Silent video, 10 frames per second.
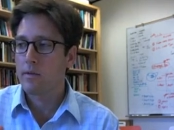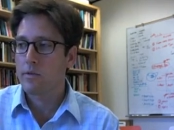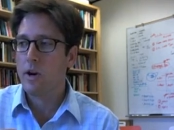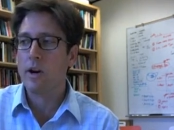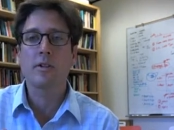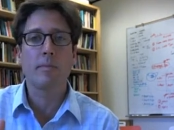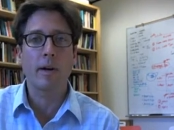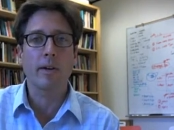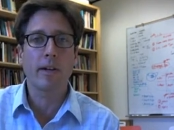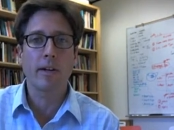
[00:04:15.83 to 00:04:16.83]
talks
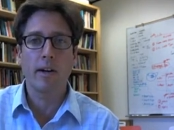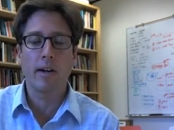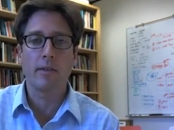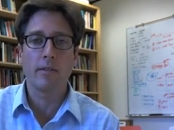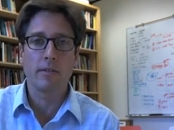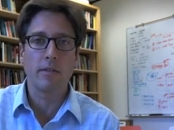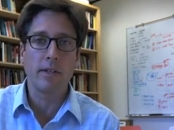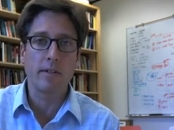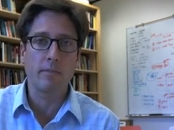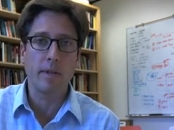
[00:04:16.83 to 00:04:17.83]
about
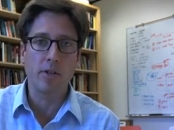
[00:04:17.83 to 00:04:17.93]
Lyndon B.